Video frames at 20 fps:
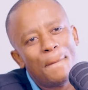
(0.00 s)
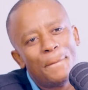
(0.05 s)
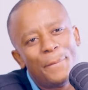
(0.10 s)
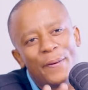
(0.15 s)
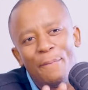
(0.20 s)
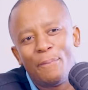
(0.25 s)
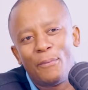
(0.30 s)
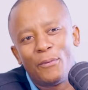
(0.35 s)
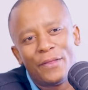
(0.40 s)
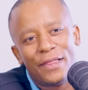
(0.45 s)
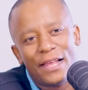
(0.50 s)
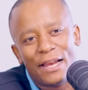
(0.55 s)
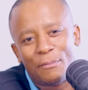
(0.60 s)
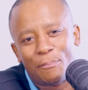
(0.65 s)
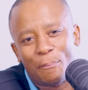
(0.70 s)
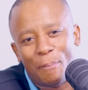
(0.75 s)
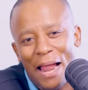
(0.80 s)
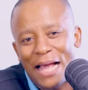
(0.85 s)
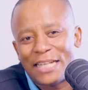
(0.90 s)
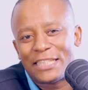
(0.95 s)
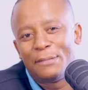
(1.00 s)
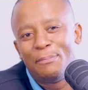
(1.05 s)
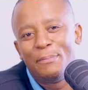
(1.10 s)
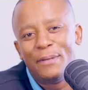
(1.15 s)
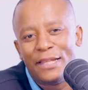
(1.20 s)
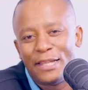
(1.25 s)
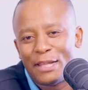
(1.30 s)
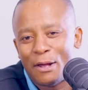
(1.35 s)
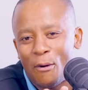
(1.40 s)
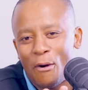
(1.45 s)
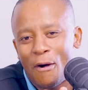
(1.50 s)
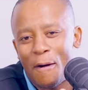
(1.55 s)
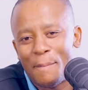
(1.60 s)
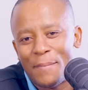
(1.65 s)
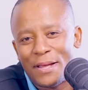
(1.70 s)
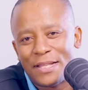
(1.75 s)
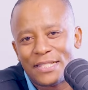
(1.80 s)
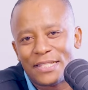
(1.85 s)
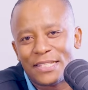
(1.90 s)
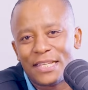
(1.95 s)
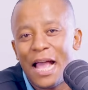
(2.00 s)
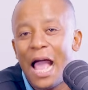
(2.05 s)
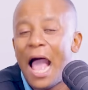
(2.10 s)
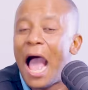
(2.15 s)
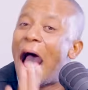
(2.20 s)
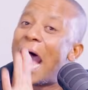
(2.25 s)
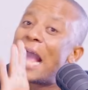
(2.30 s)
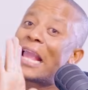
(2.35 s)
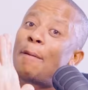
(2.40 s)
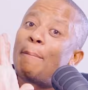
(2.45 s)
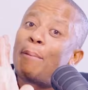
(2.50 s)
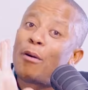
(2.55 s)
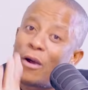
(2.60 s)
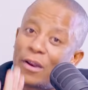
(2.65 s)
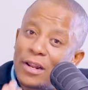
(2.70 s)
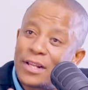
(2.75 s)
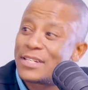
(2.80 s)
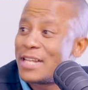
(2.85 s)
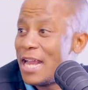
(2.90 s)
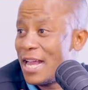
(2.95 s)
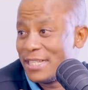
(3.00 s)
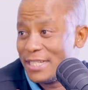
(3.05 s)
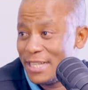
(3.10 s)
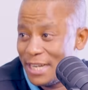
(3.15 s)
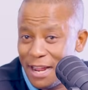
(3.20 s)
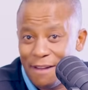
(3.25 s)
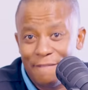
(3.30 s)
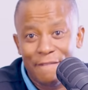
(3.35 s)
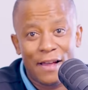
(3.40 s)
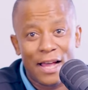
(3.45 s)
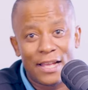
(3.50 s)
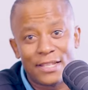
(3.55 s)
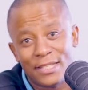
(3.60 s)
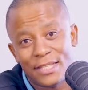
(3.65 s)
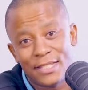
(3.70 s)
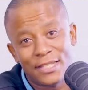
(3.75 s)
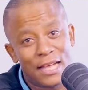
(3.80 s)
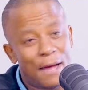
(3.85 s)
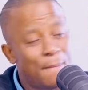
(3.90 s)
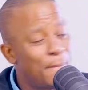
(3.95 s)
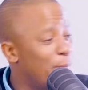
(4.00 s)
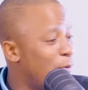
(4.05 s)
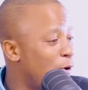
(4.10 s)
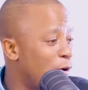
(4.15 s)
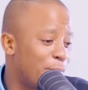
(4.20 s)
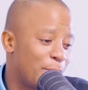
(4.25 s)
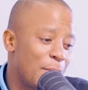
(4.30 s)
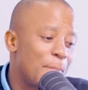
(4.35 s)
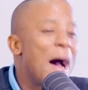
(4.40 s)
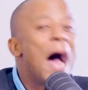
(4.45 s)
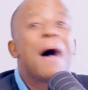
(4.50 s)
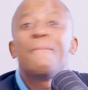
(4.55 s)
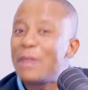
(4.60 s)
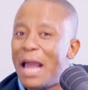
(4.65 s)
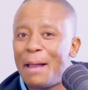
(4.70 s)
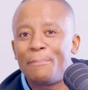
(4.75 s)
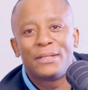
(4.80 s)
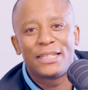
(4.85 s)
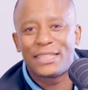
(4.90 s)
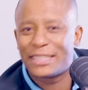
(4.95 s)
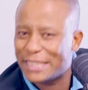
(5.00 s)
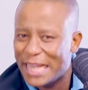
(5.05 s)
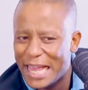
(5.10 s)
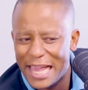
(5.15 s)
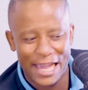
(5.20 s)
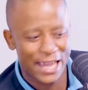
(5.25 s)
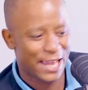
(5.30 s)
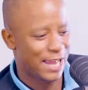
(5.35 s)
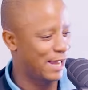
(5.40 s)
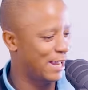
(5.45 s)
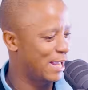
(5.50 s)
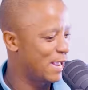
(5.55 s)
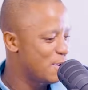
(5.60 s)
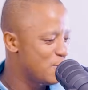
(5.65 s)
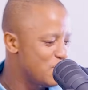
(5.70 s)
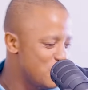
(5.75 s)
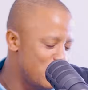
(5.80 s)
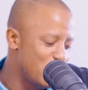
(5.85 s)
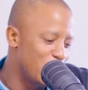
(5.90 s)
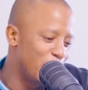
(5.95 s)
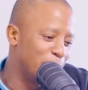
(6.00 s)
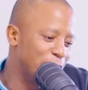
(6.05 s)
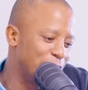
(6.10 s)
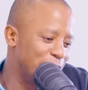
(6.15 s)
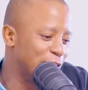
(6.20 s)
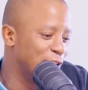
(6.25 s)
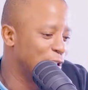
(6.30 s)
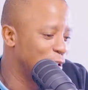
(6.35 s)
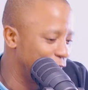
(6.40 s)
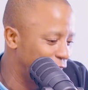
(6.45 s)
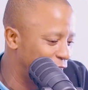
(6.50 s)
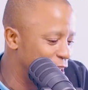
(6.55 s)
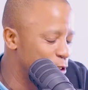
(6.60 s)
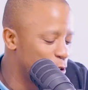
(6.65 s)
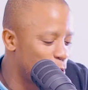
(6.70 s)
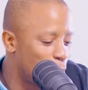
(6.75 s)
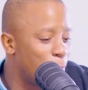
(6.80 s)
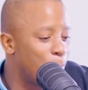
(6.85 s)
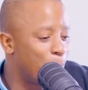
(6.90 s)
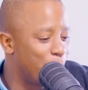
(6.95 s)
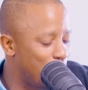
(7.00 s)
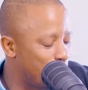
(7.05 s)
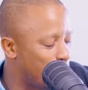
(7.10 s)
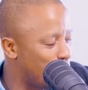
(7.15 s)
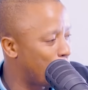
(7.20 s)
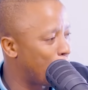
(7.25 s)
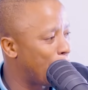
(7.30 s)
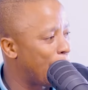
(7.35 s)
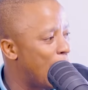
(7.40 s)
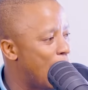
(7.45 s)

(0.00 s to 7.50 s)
People then blast me in the comments. I apologize in advance. I'm just saying, she's good people.